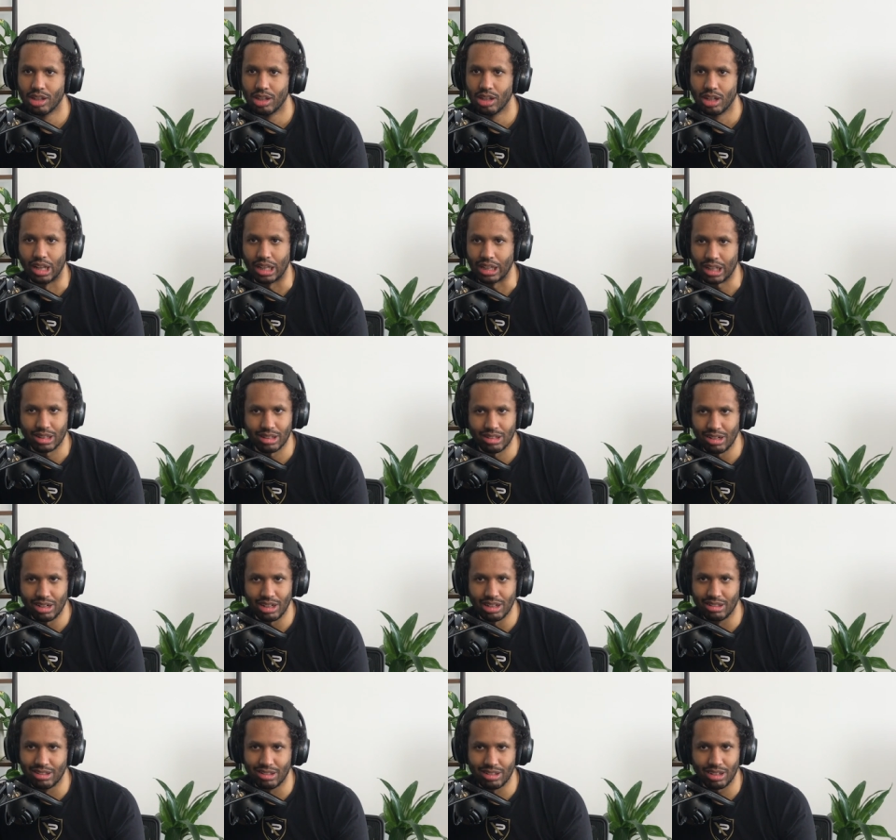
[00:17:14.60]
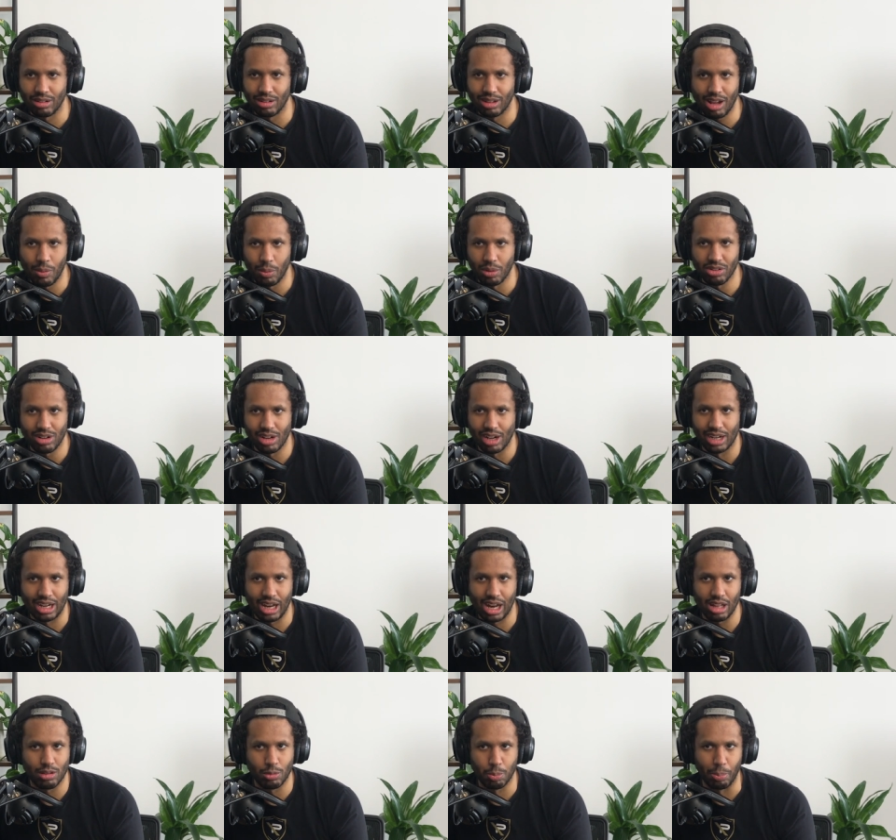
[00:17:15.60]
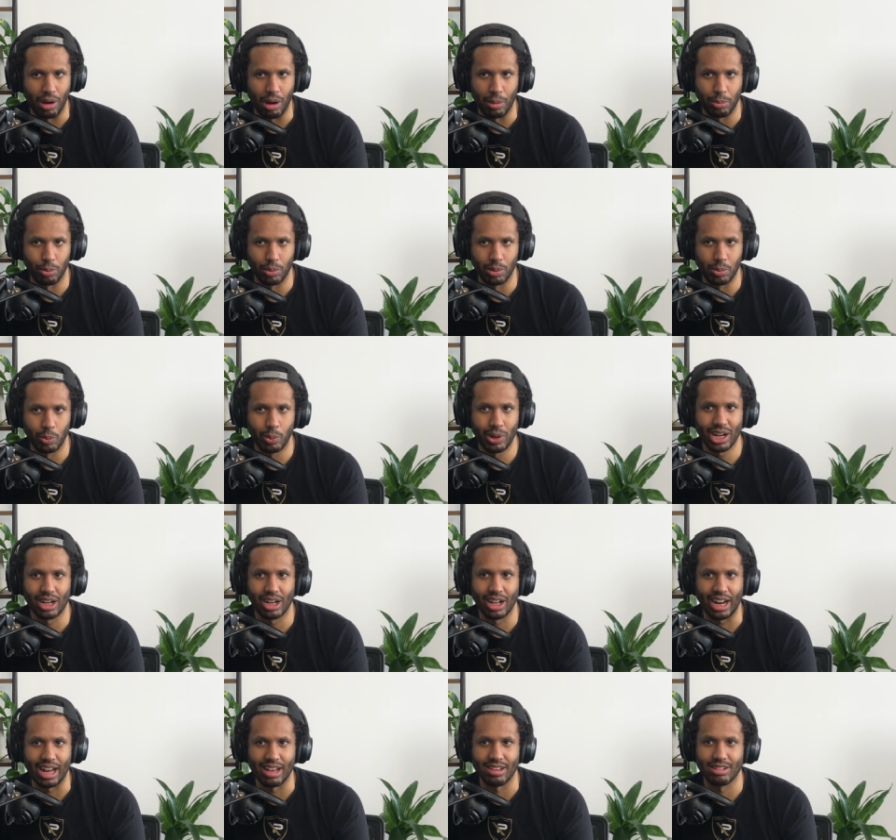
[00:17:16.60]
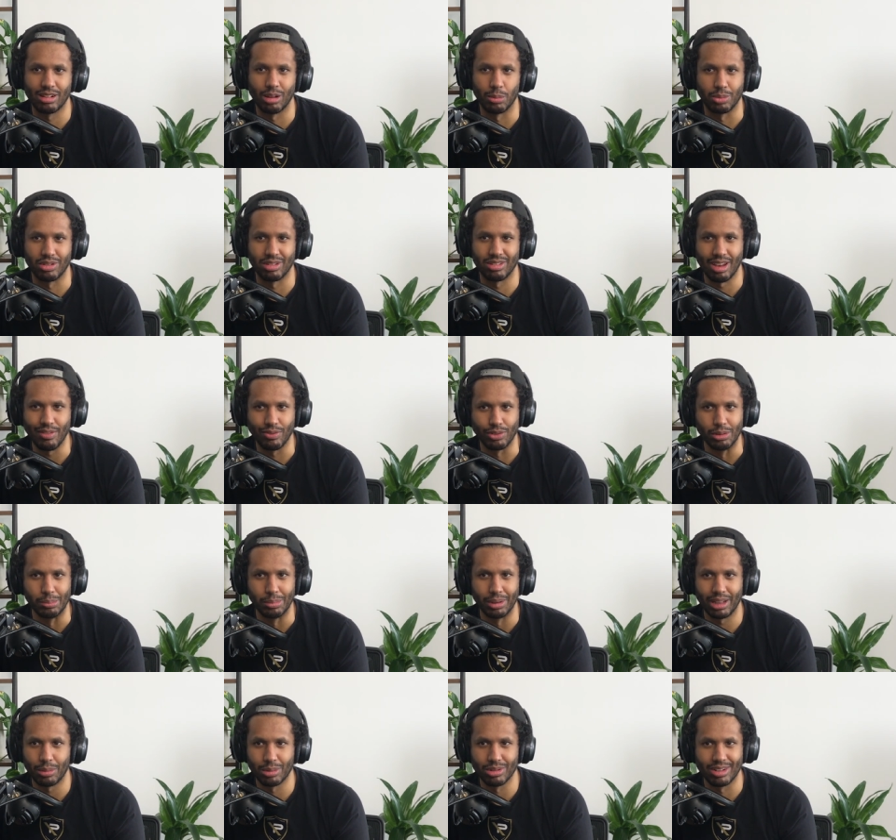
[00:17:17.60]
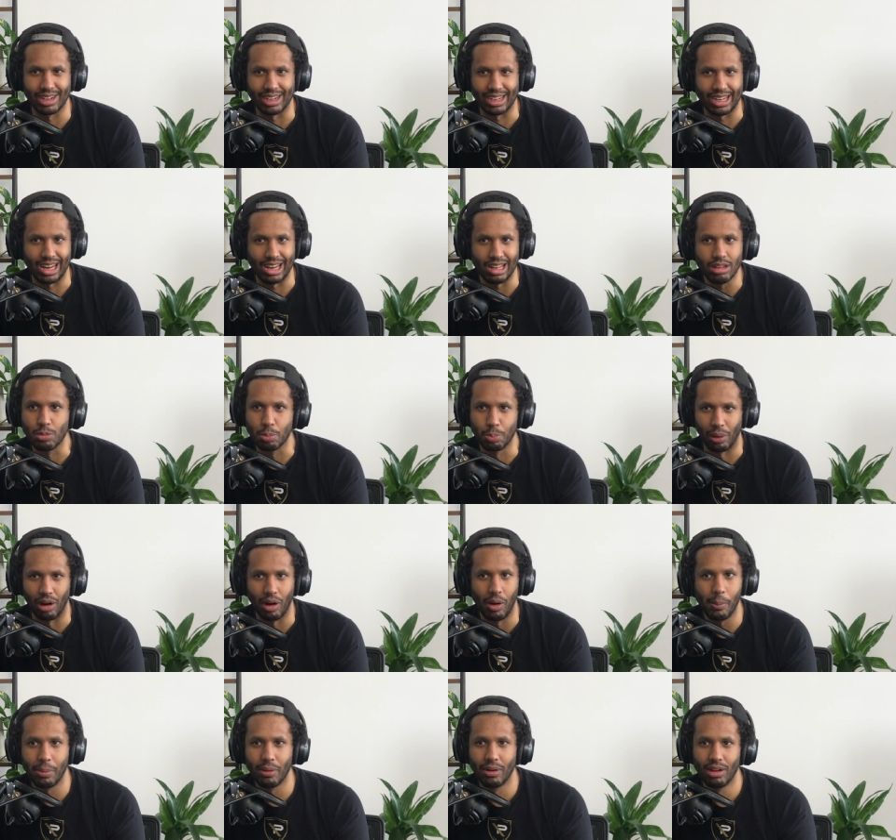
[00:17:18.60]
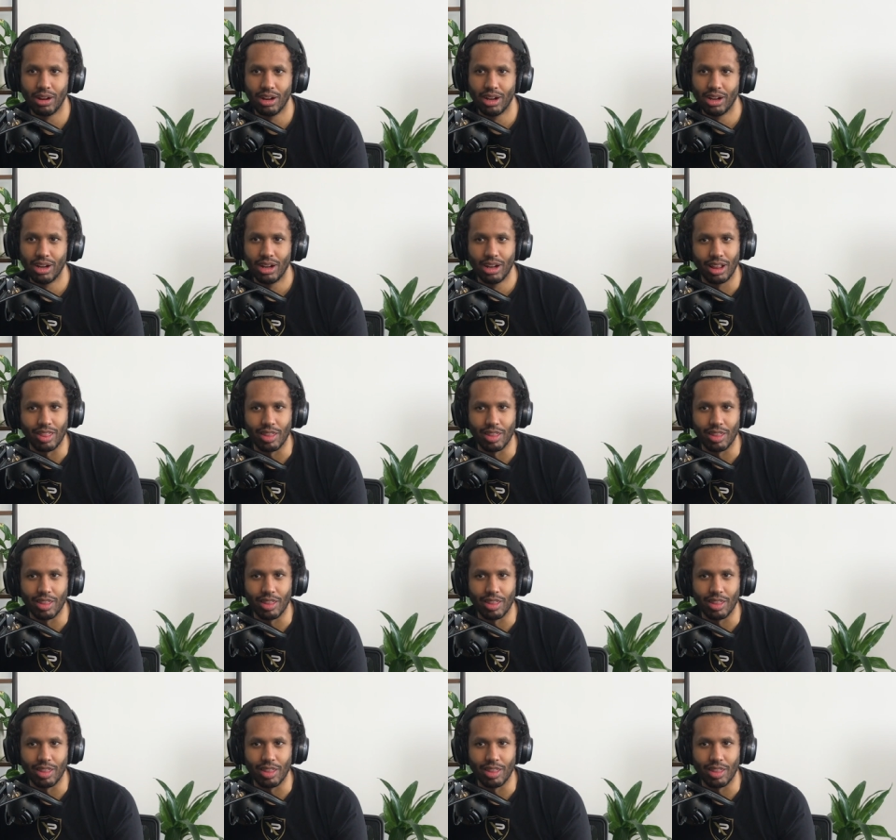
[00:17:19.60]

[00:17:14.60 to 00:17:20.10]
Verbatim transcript: Like, that didn't exist. There wasn't a kids bop. We had like S Club Seven, but that wasn't a kids bop. Like,